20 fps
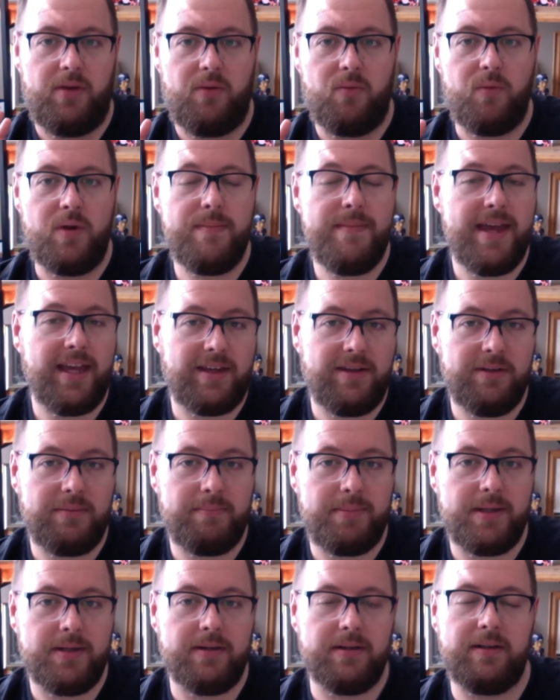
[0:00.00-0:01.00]
we make good
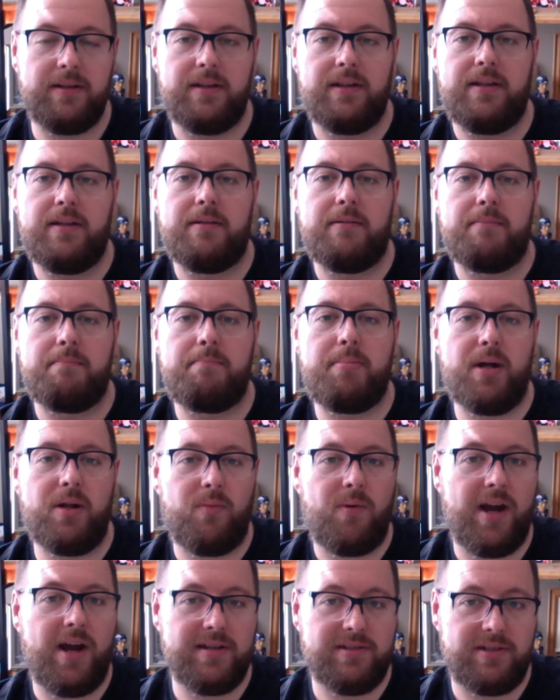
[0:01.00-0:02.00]
beer.
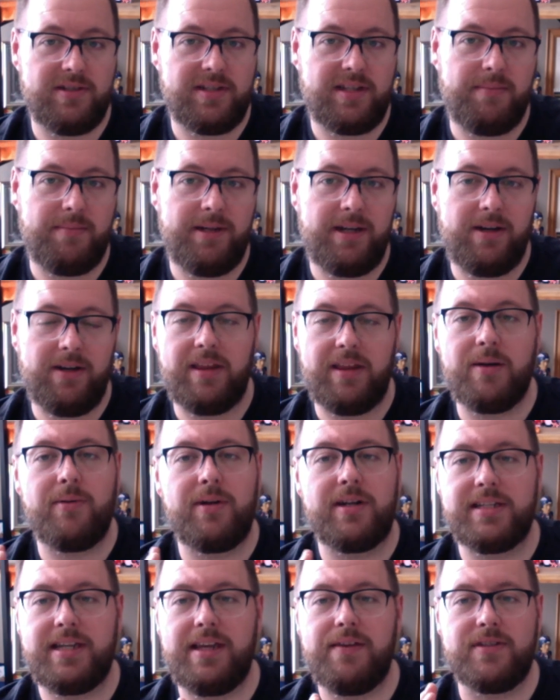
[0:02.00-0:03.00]
Budweiser's coming here and they
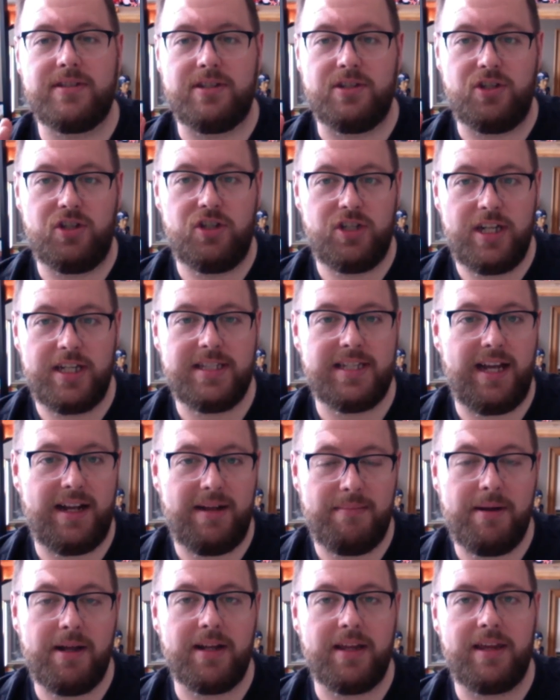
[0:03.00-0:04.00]
want to give us a shit ton
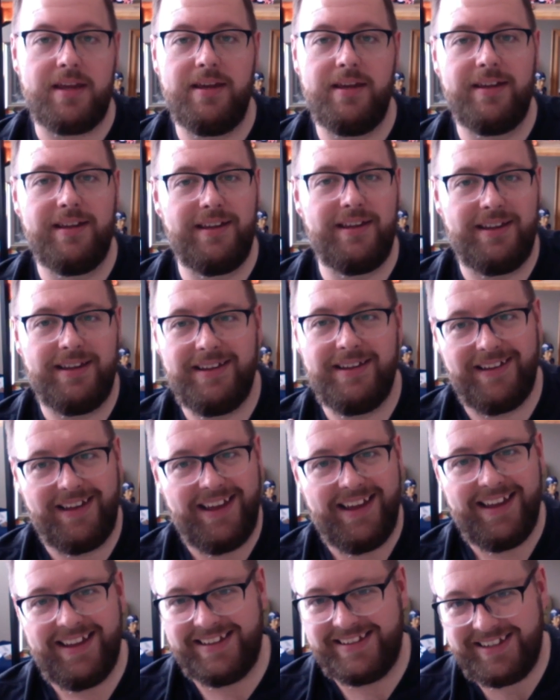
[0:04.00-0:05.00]
of money,
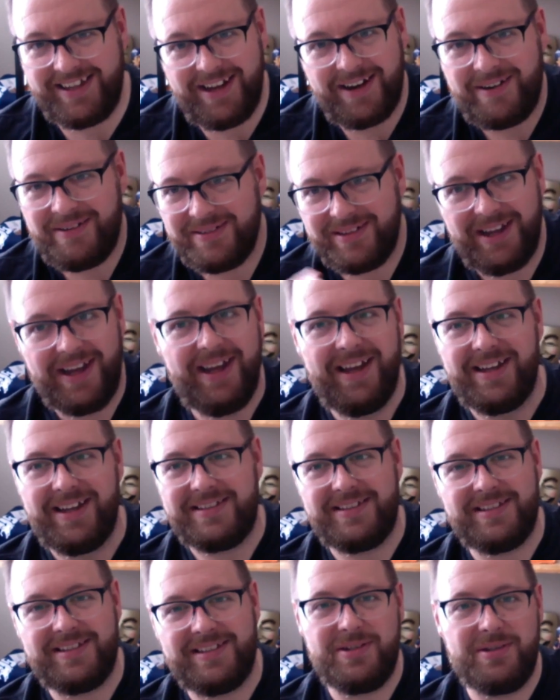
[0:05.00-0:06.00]

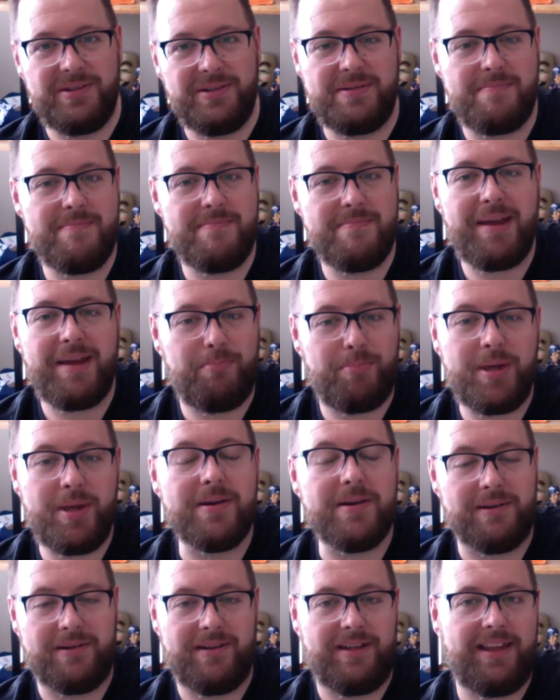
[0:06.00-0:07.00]
to make
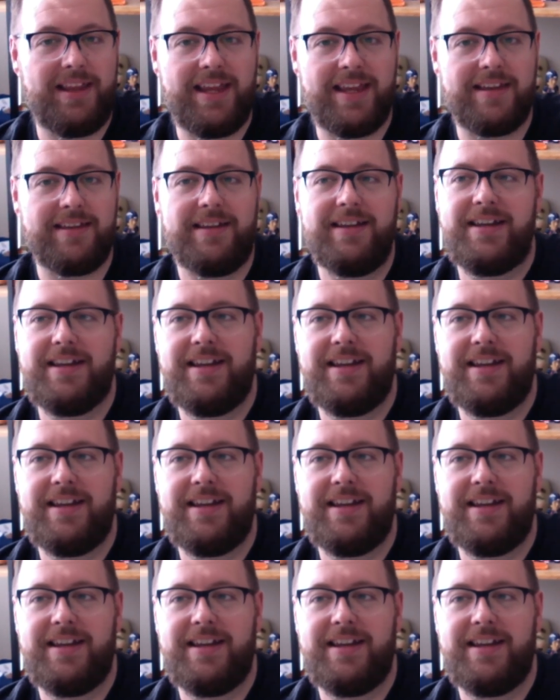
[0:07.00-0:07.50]
beer. Like,